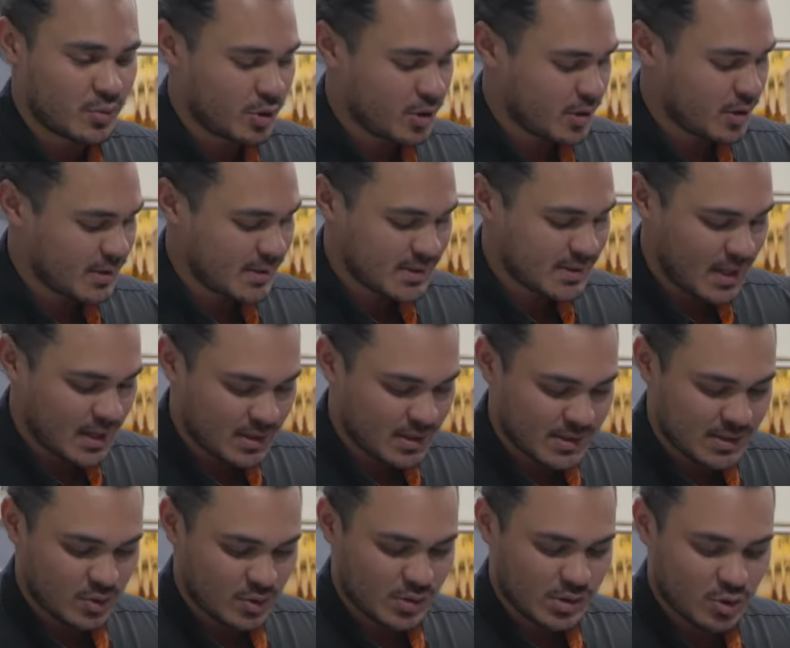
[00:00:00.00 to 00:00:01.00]
a stainless
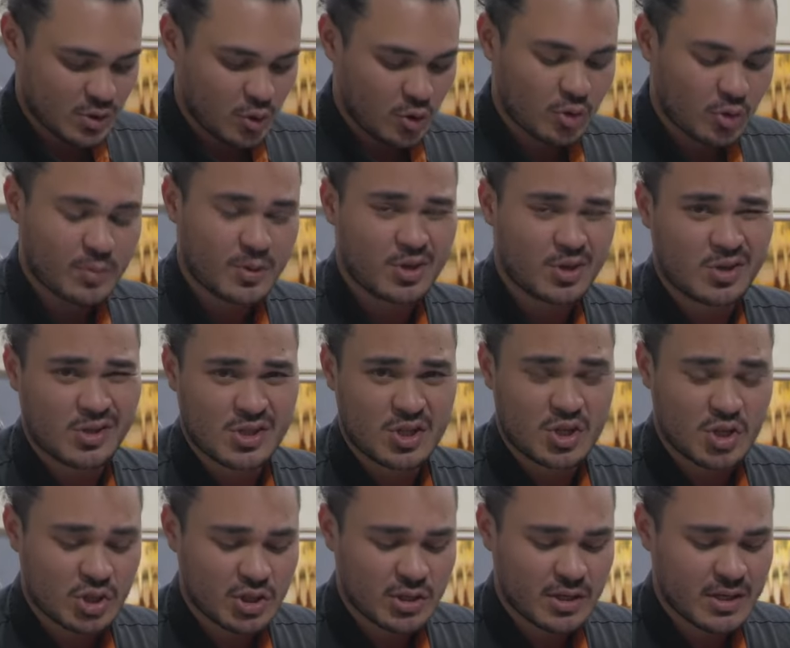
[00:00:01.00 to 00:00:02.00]
steel snorkel, because
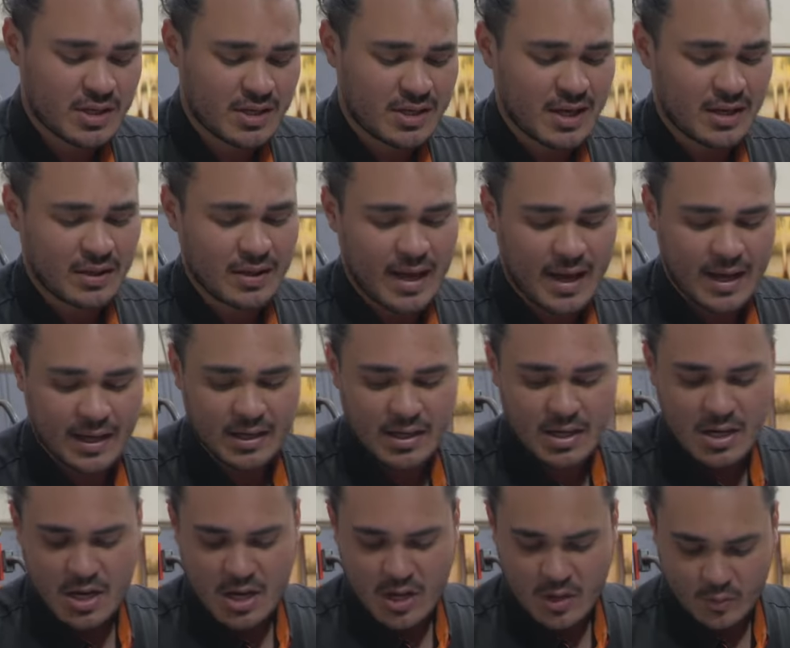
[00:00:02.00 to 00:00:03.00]
usually you get that
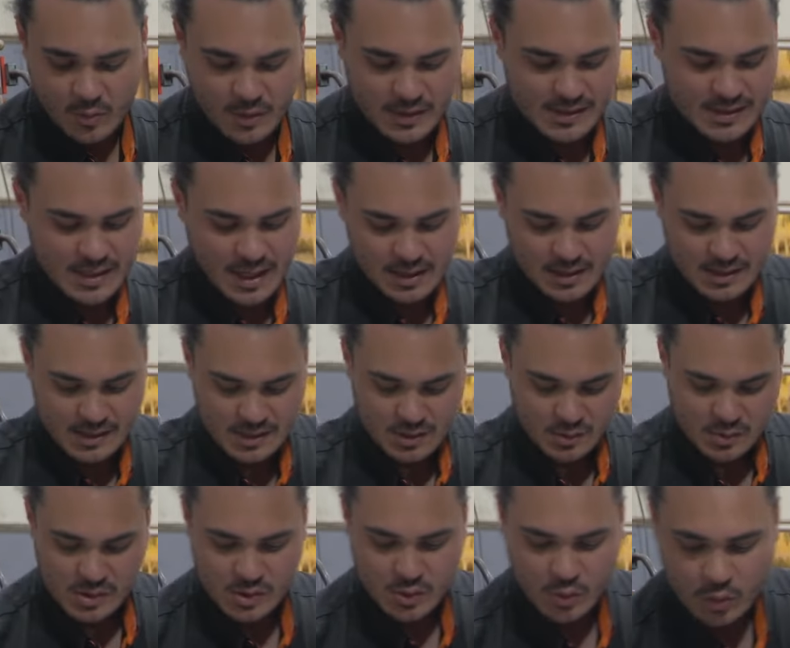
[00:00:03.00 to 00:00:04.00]
with stainless steel
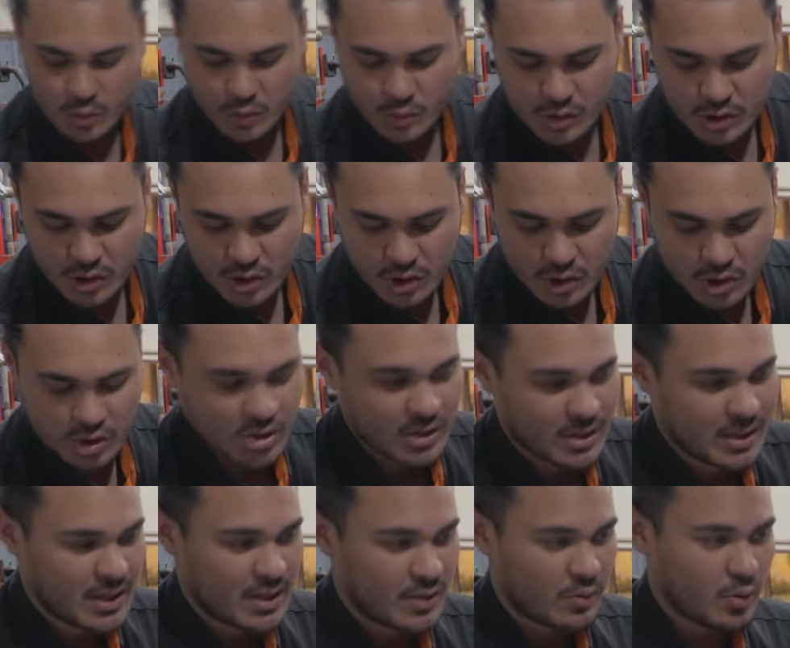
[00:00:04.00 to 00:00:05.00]
snorkels, you
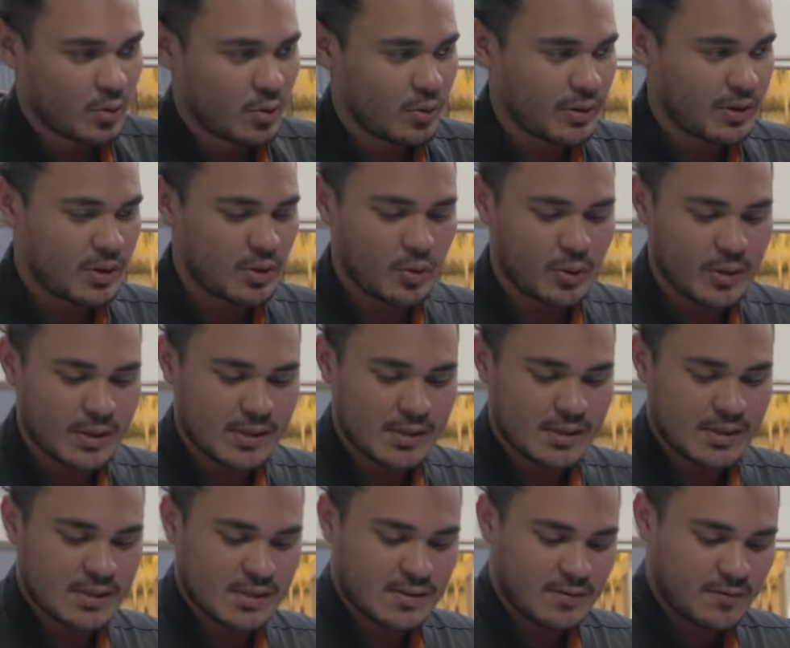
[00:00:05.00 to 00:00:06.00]
usually hear all the
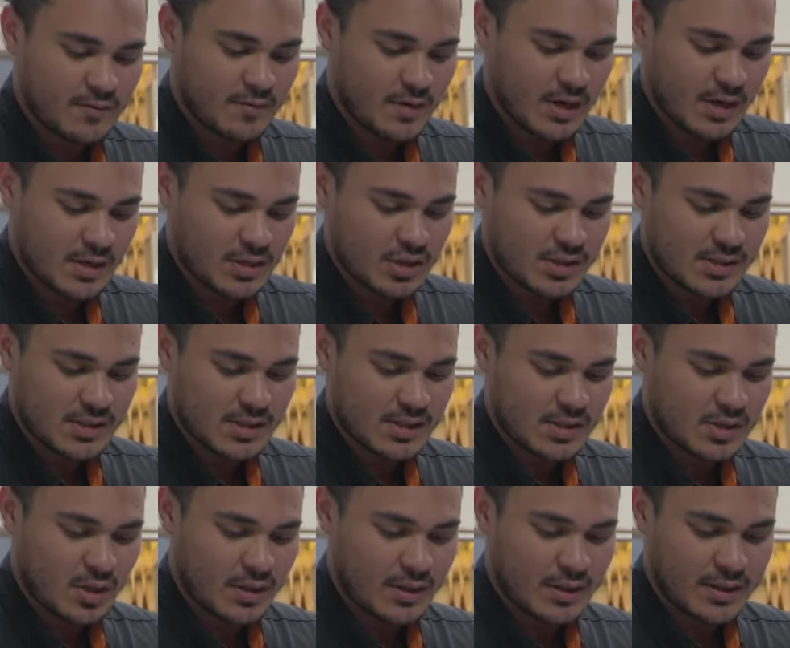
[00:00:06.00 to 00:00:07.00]
noise just
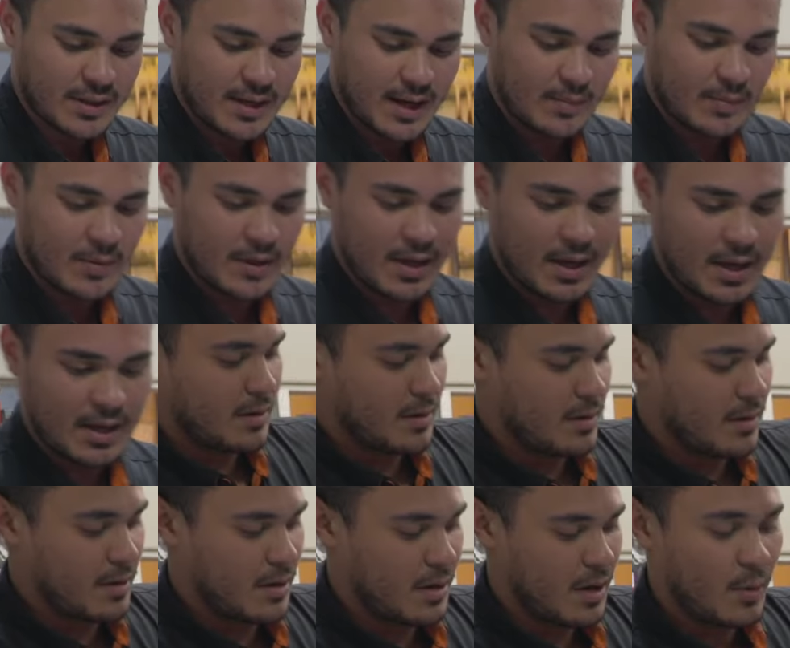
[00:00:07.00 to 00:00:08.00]
inside the cab there.
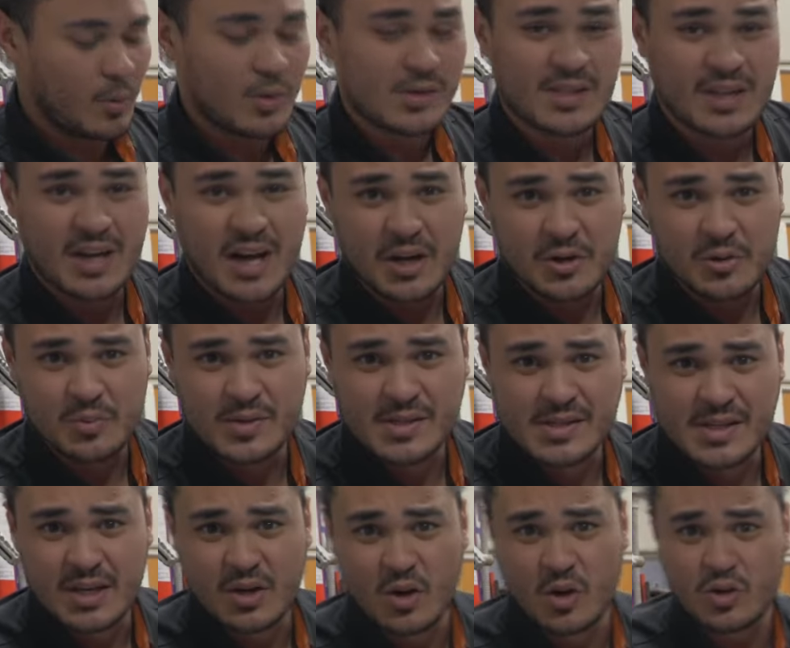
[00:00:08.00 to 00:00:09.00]
I wasn't
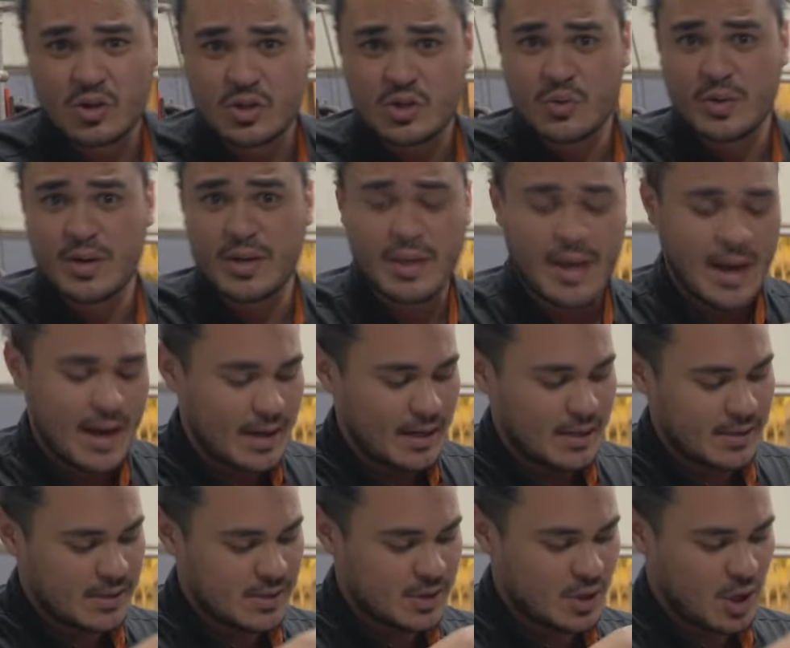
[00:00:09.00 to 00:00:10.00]
100% on doing
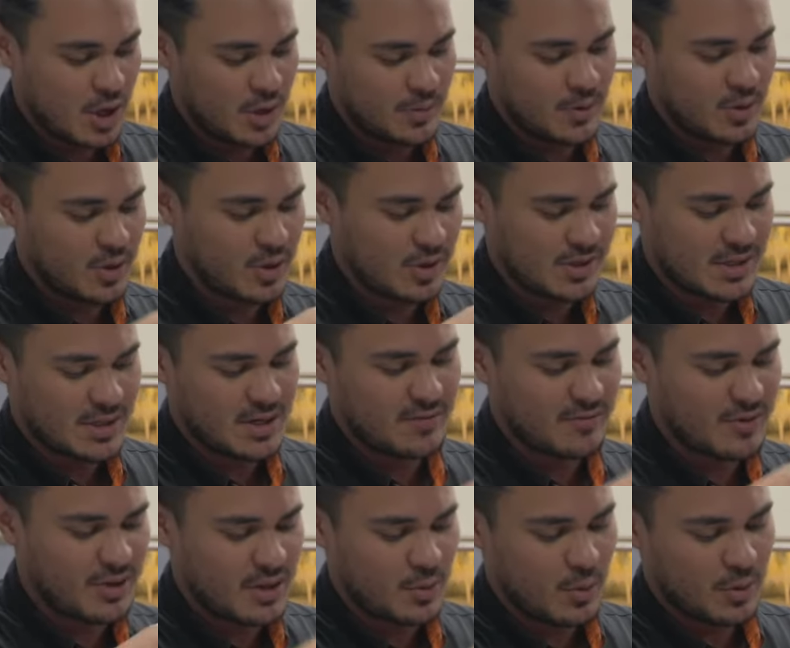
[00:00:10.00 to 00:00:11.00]
that, so because I didn't
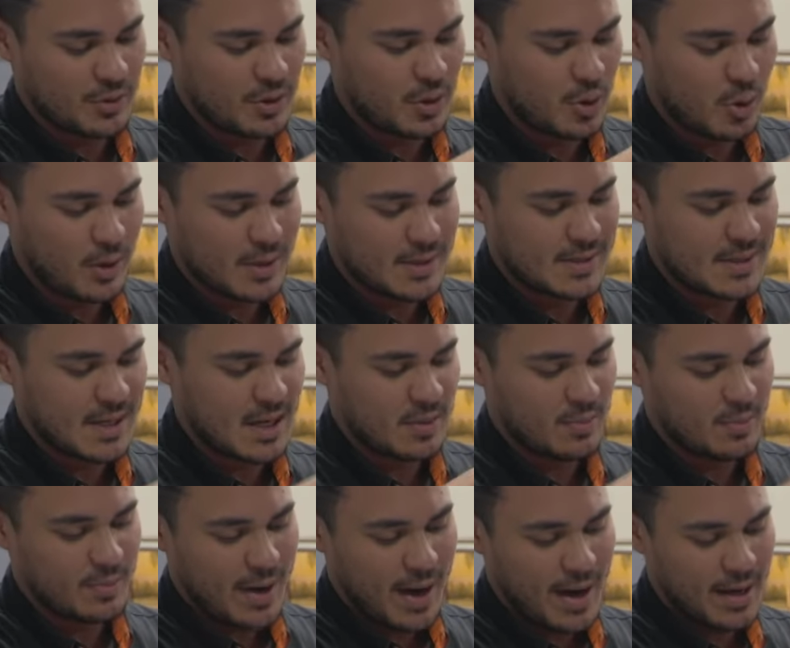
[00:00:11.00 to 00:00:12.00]
really want the noise there,
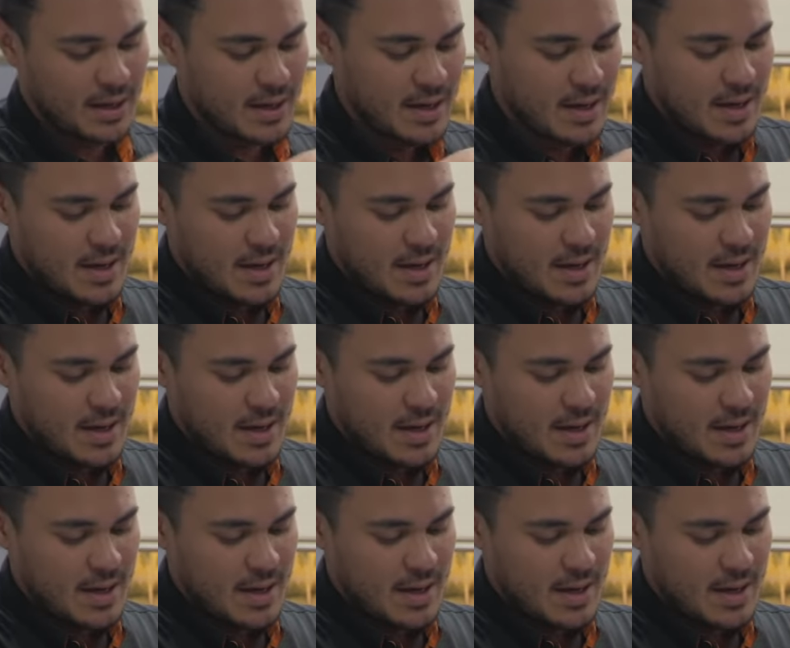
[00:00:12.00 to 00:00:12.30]
but